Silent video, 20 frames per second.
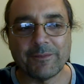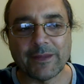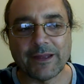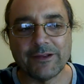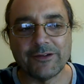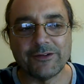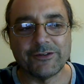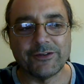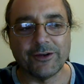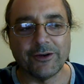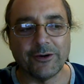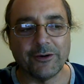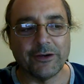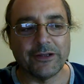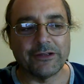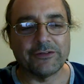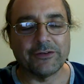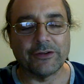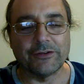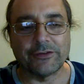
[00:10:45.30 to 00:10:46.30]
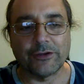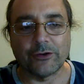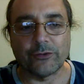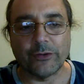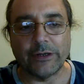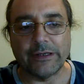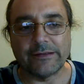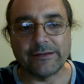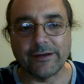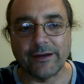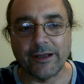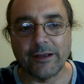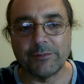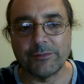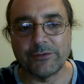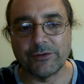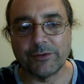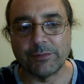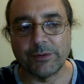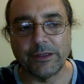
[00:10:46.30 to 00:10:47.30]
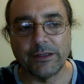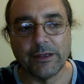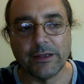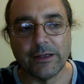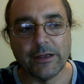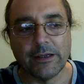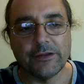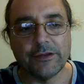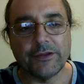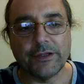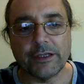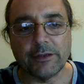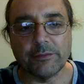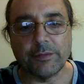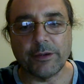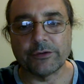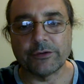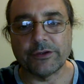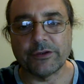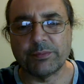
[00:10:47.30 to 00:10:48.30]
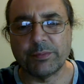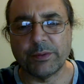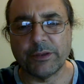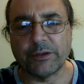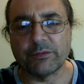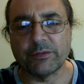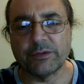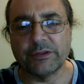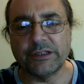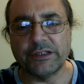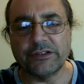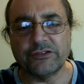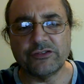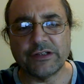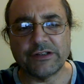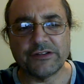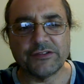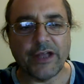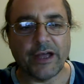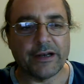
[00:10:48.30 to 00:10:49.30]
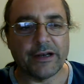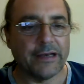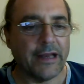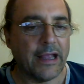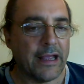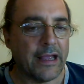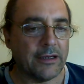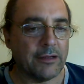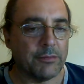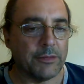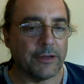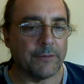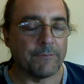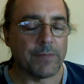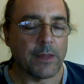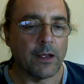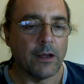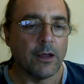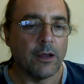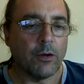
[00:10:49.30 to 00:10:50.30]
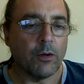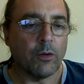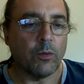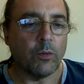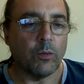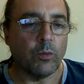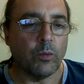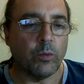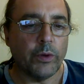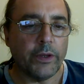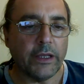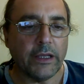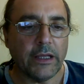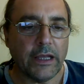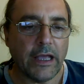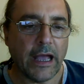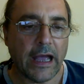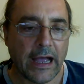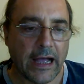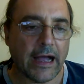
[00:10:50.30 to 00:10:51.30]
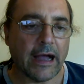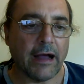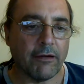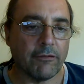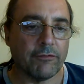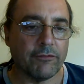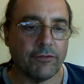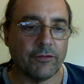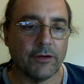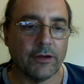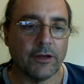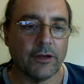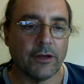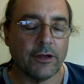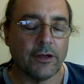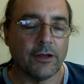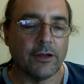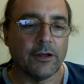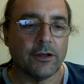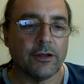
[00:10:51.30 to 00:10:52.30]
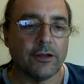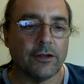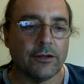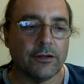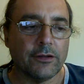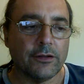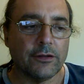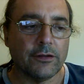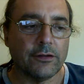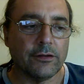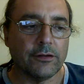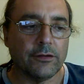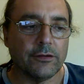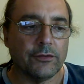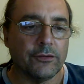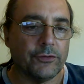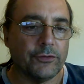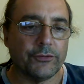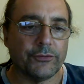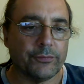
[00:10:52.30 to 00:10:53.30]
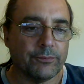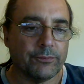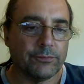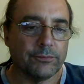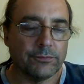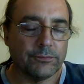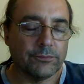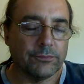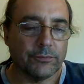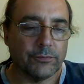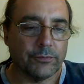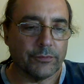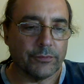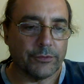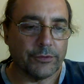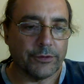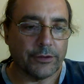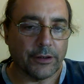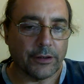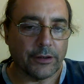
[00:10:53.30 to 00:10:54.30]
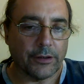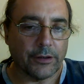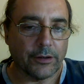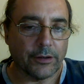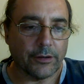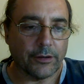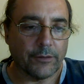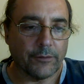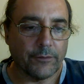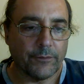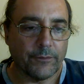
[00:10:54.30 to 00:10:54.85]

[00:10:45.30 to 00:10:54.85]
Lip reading: So it's a great time to be thinking about this, but religion is not an enemy. We have used the